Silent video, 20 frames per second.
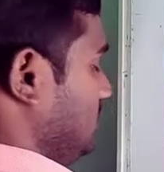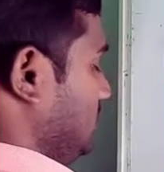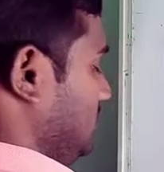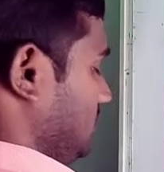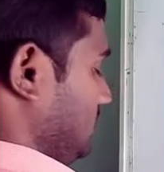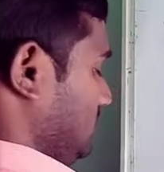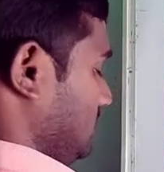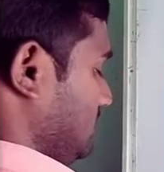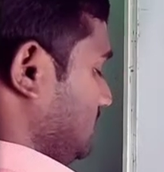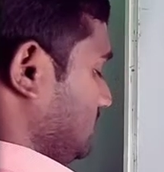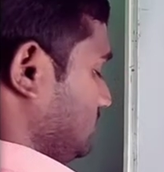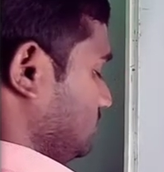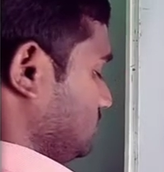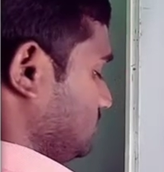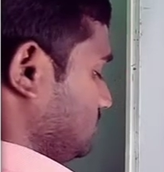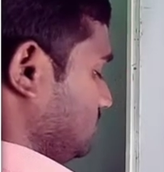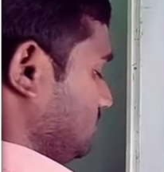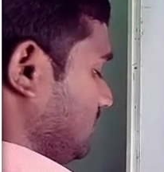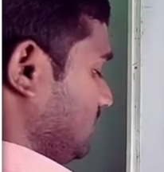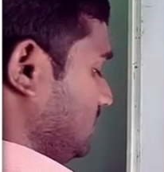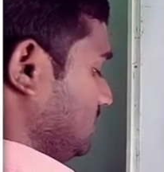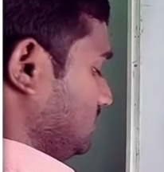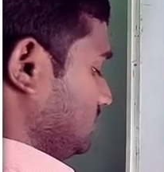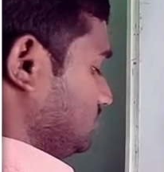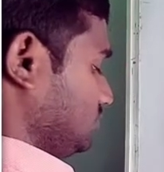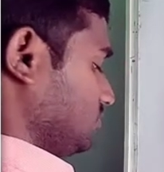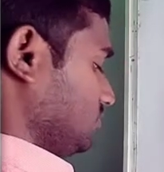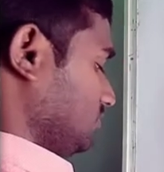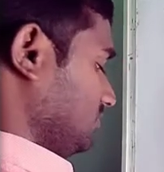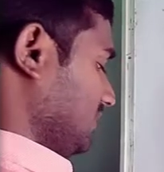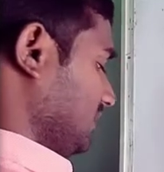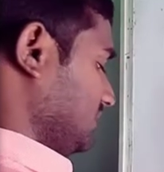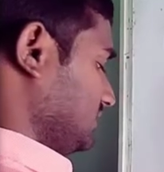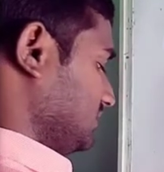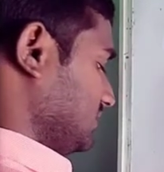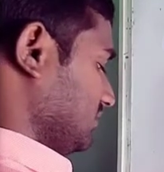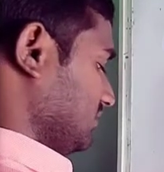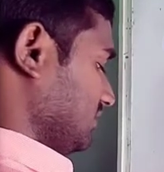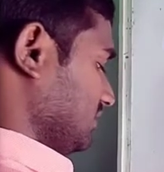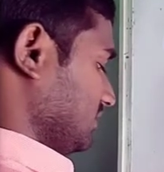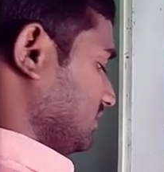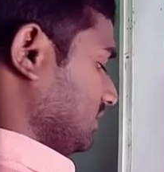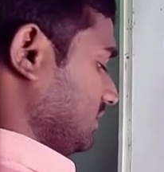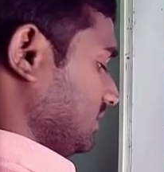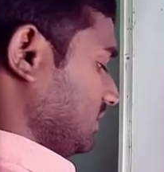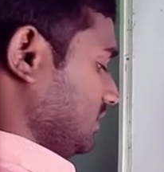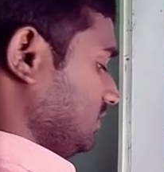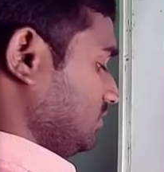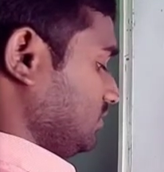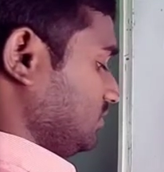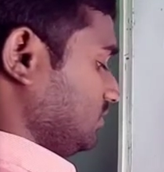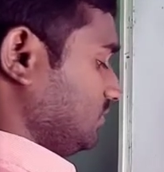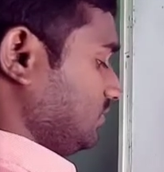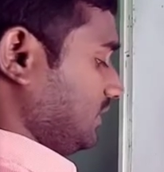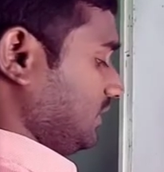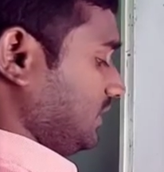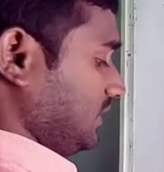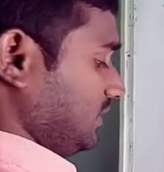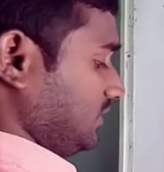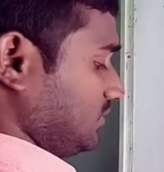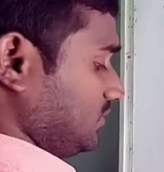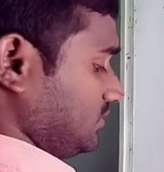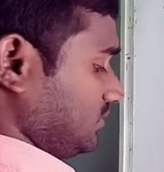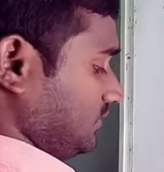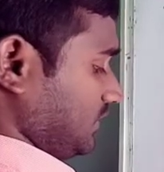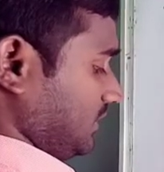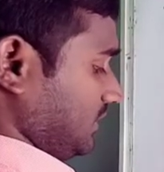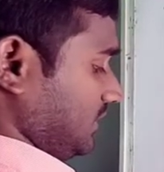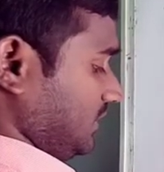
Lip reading: Next, minus 2 by 7 into 5 into 5.